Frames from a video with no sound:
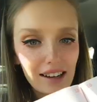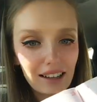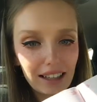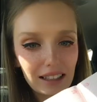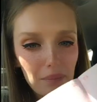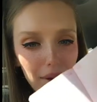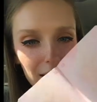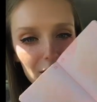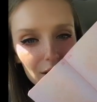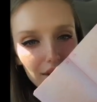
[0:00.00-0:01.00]
like the
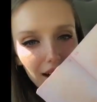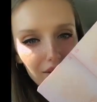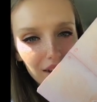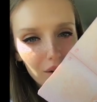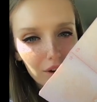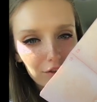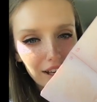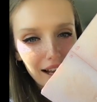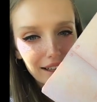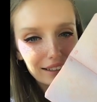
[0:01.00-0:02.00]
pages. We have our
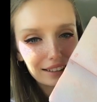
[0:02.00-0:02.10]
flag,